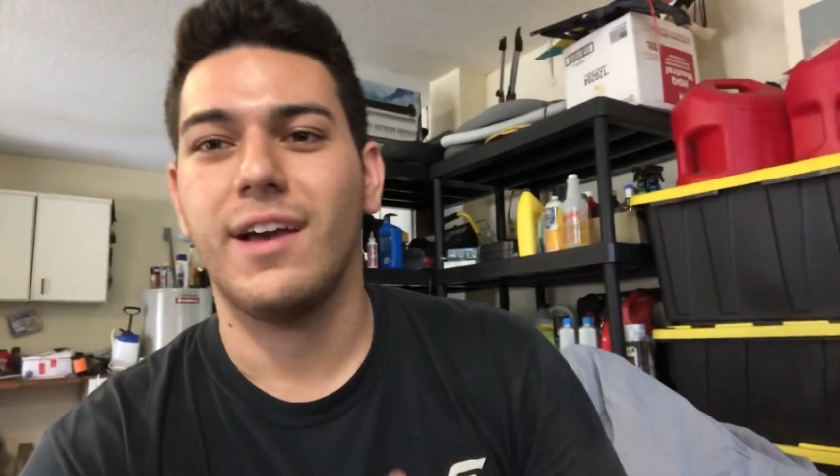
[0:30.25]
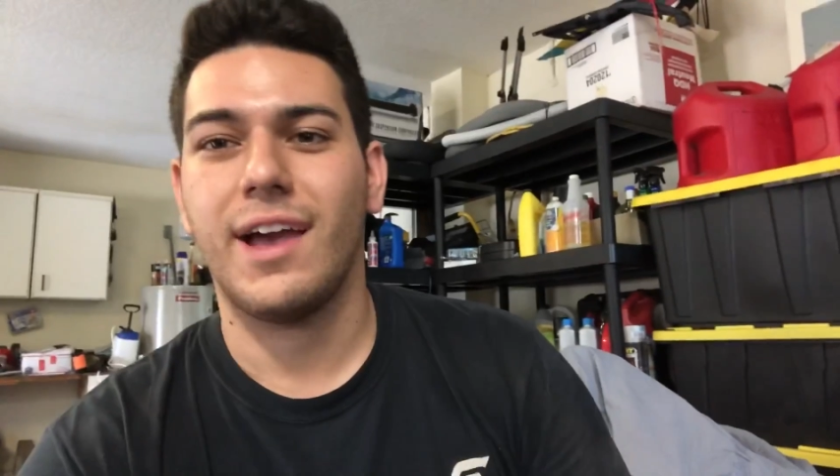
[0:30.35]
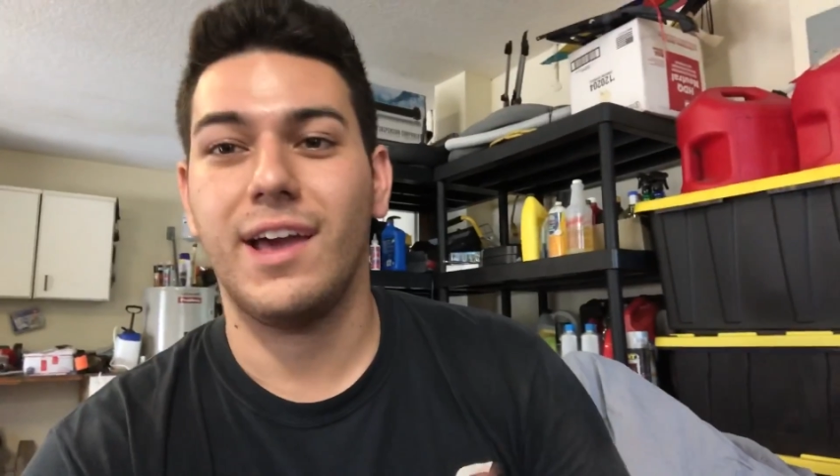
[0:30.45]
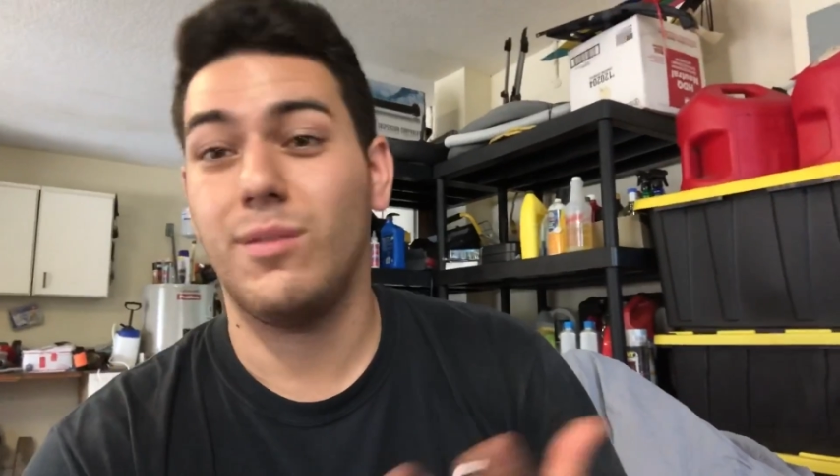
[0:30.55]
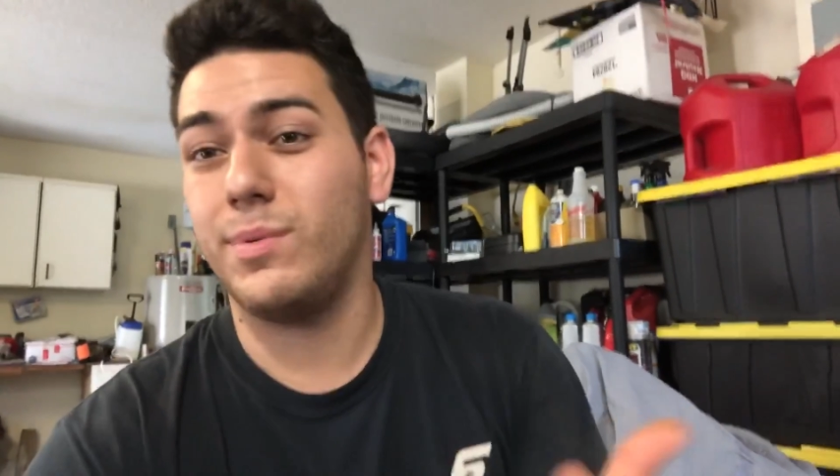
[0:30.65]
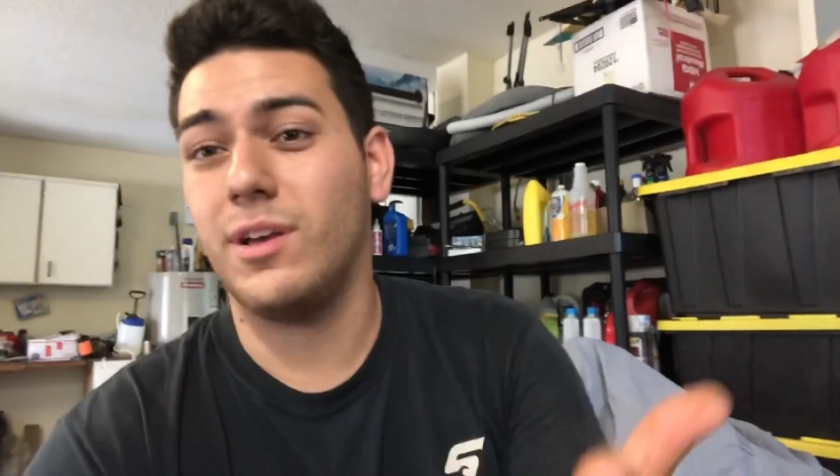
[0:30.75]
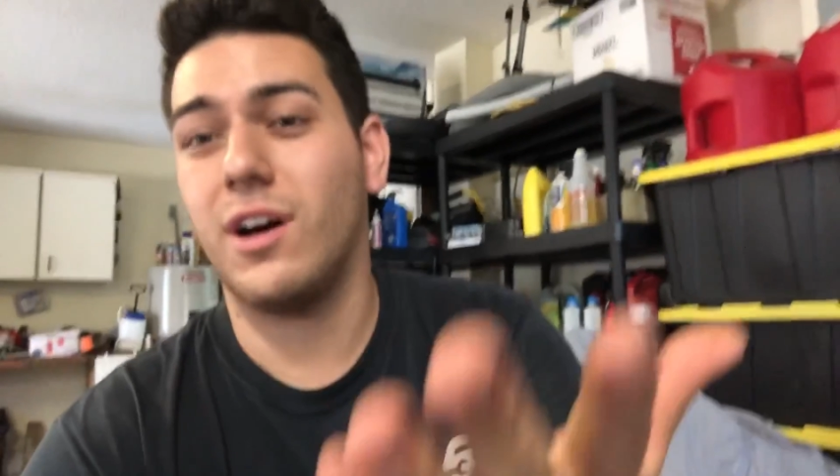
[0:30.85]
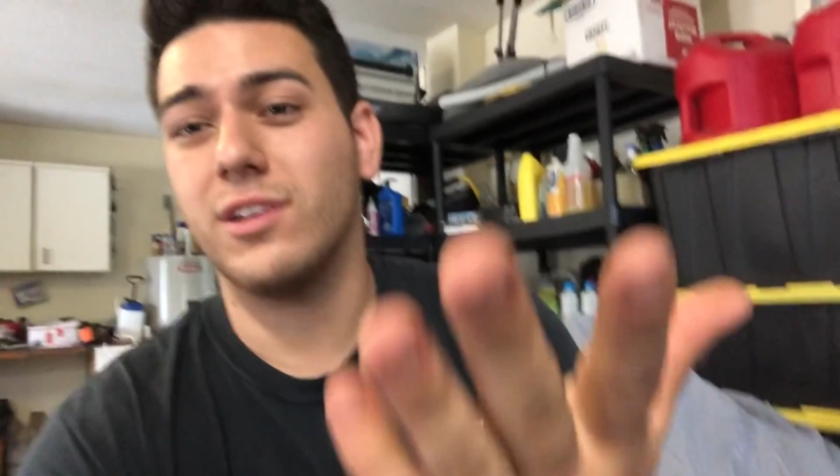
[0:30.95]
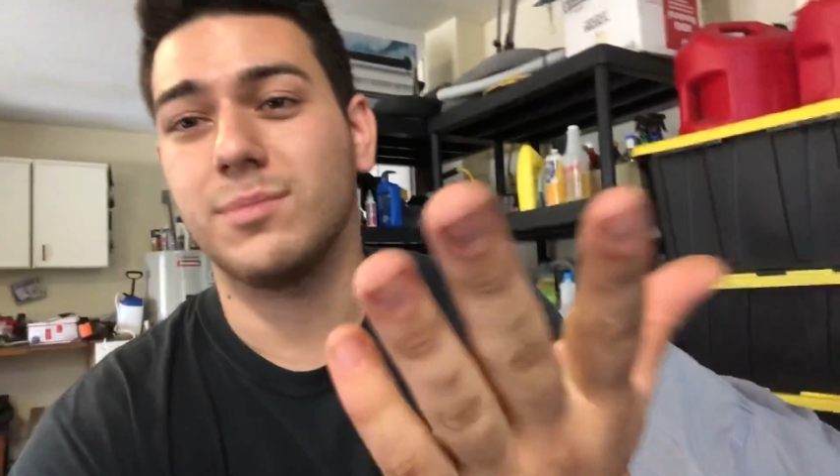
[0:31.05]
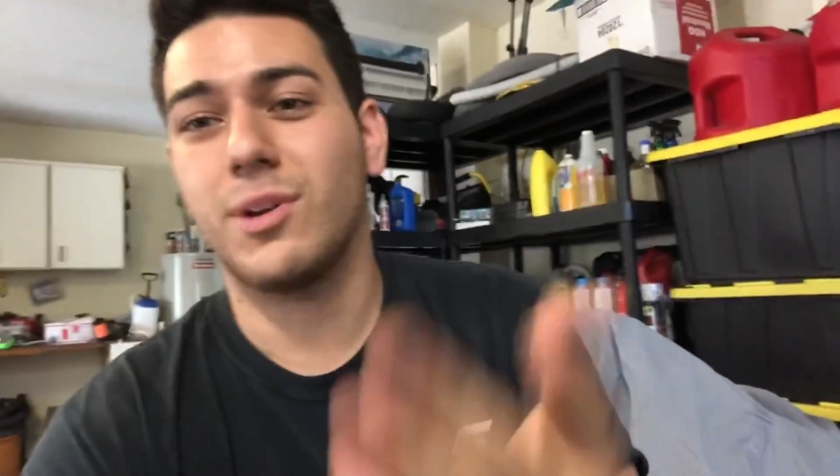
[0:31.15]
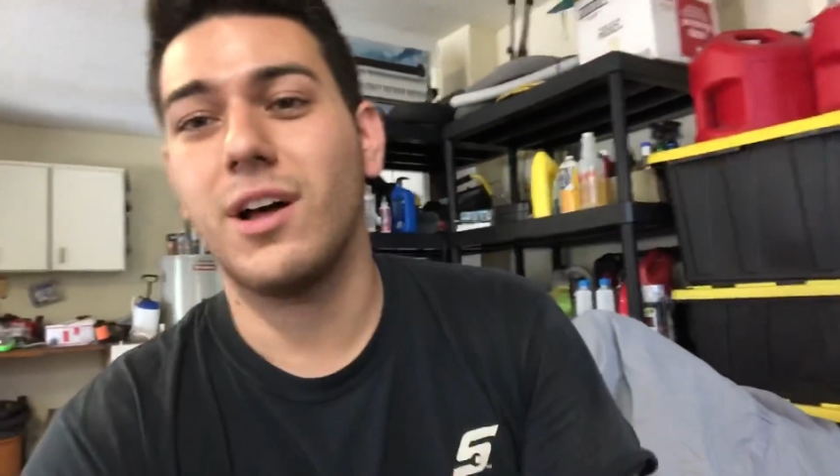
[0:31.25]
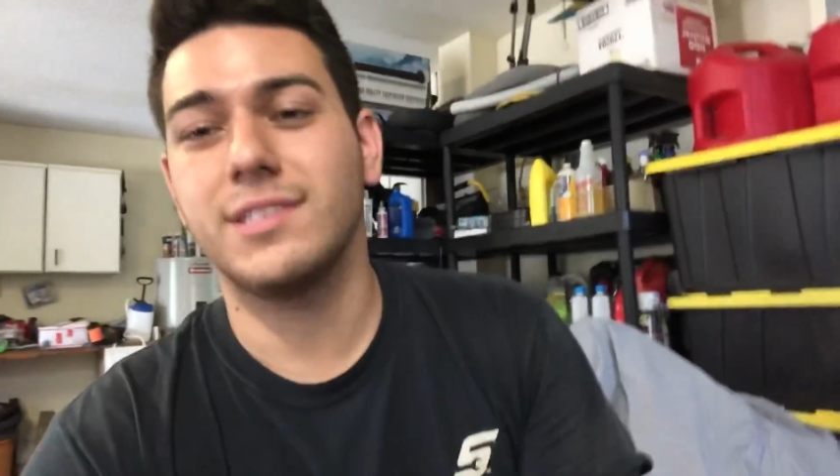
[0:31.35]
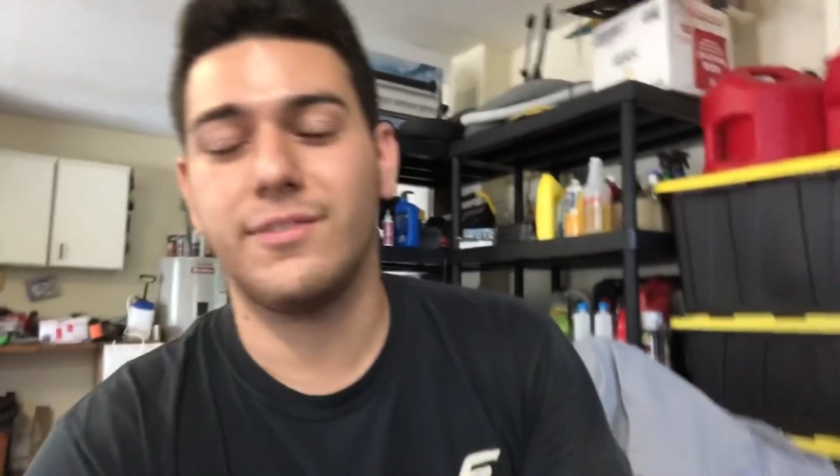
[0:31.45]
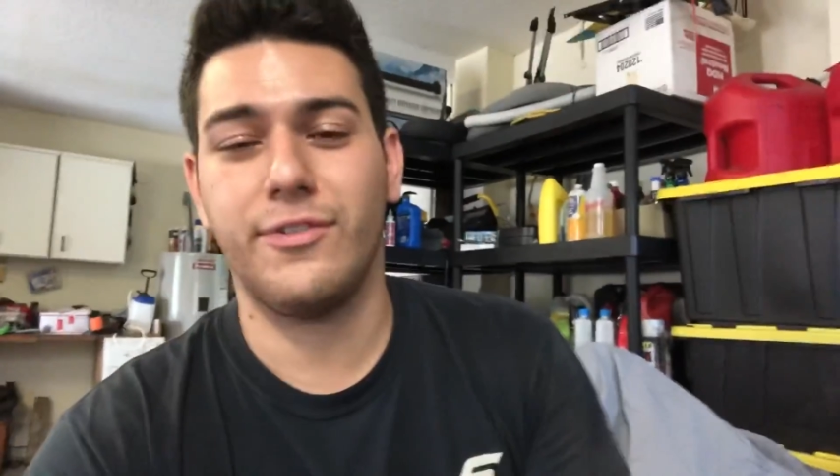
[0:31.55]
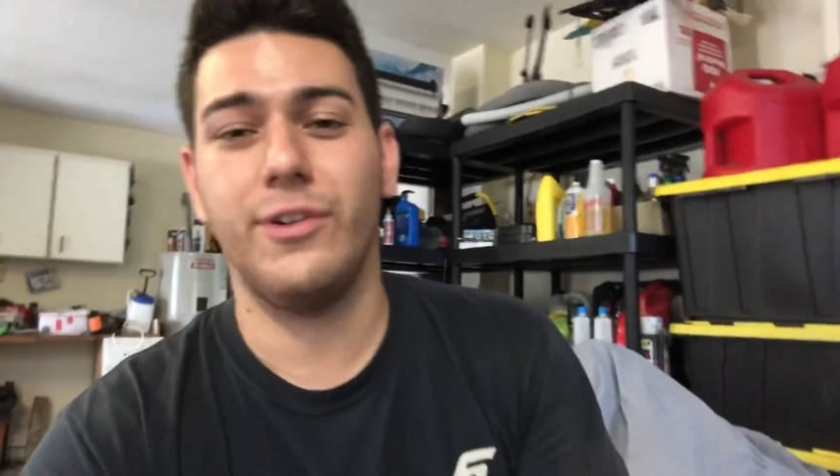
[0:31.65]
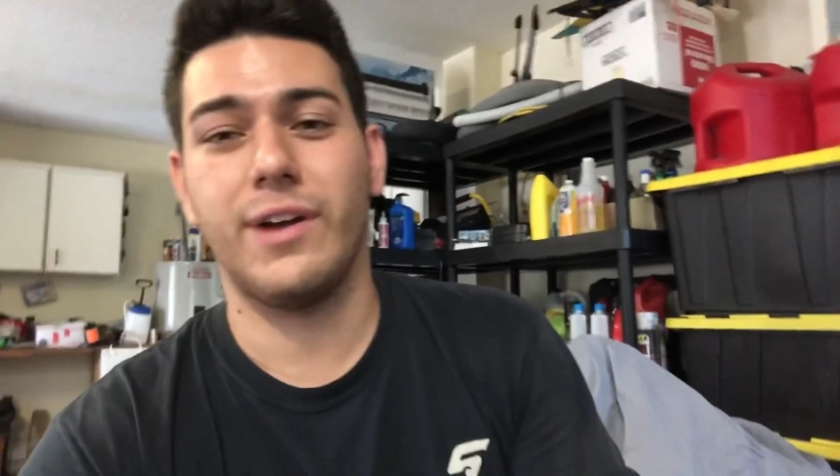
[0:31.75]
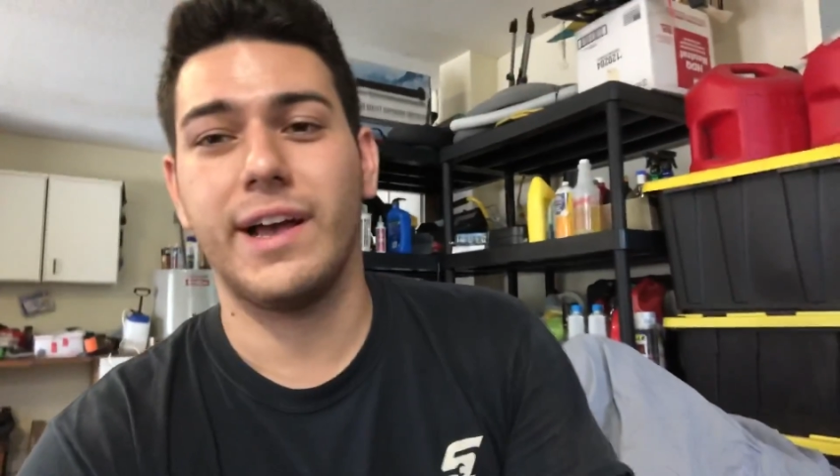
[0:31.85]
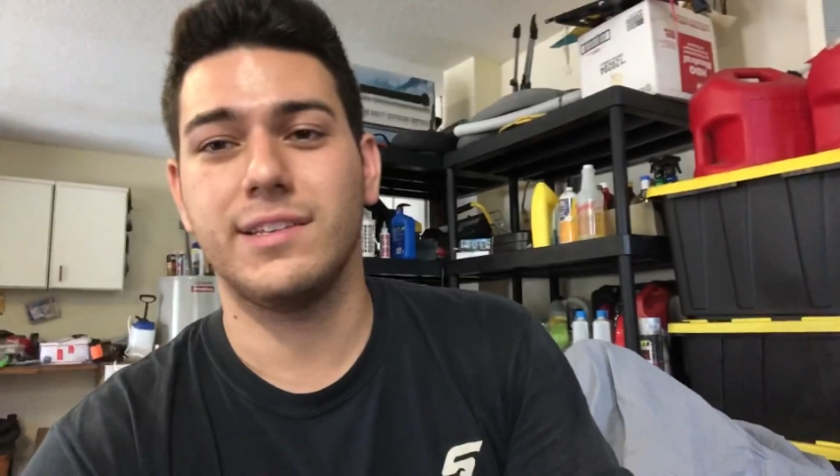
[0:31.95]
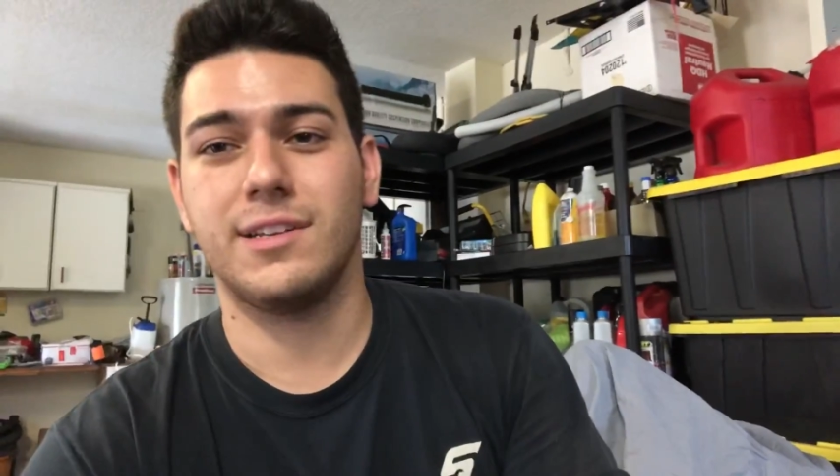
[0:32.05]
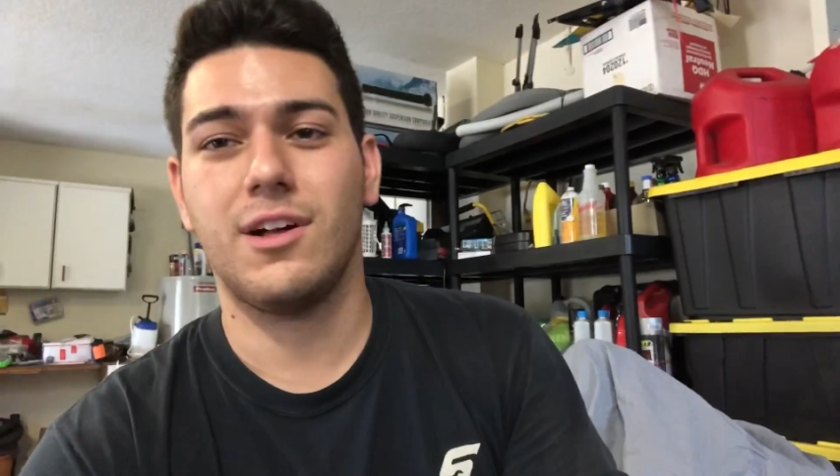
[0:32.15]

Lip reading: and it'd be awesome content for you guys,